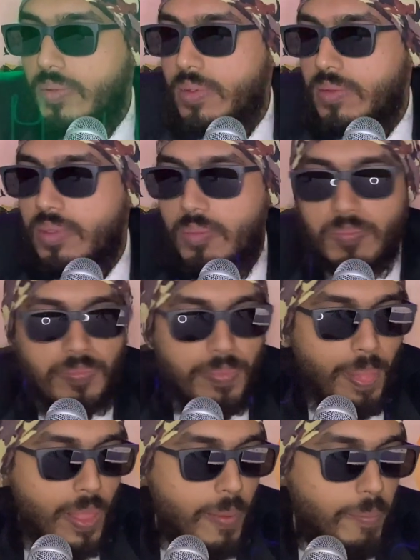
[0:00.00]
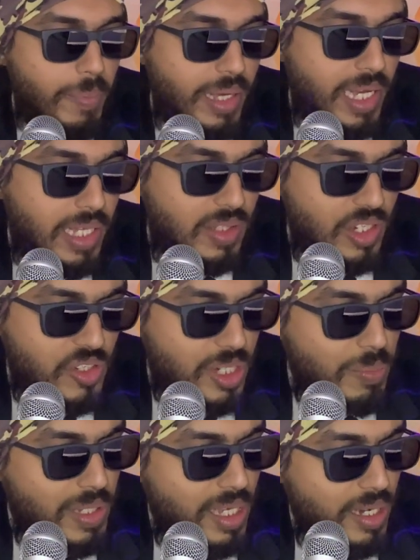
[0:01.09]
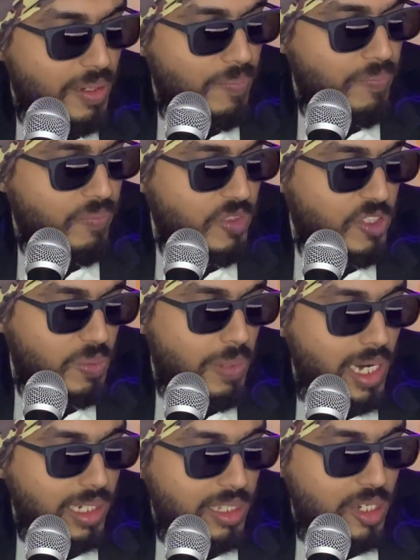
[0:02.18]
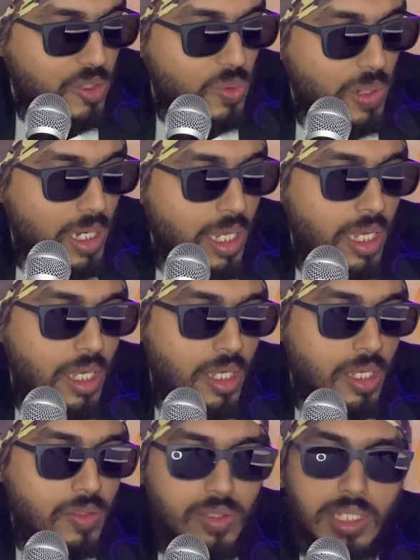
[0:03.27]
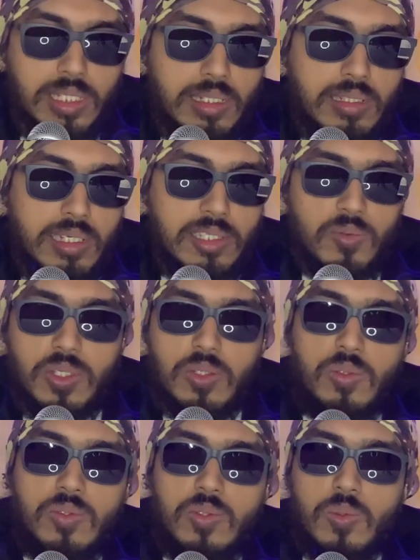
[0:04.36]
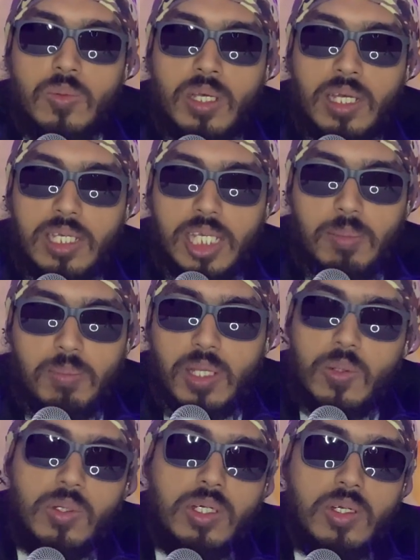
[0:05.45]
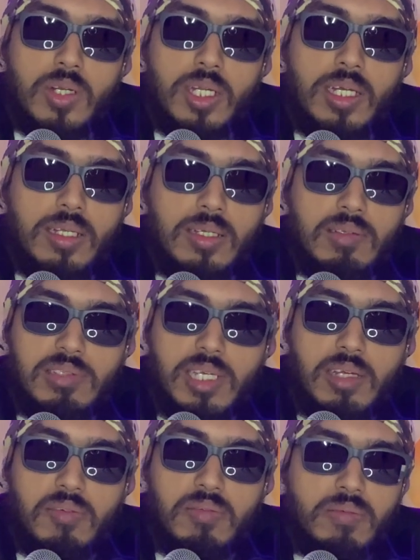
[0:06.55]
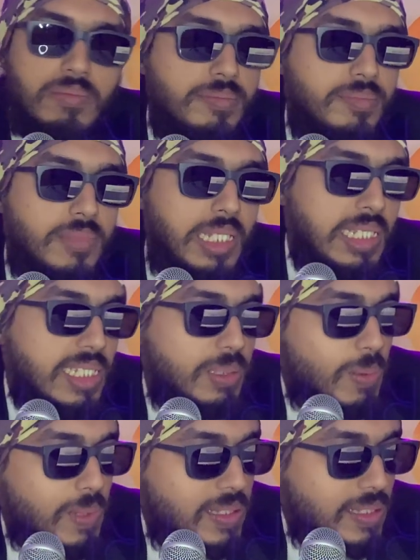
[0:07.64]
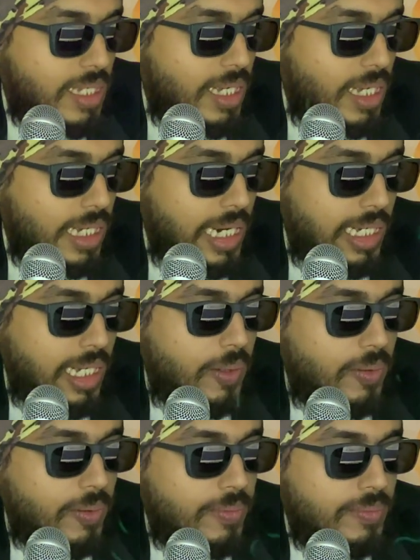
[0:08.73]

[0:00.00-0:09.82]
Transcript: some big, I think, ship there, which is parked there as well. So these are things we use to keep their own trade safe. And these people say, get out.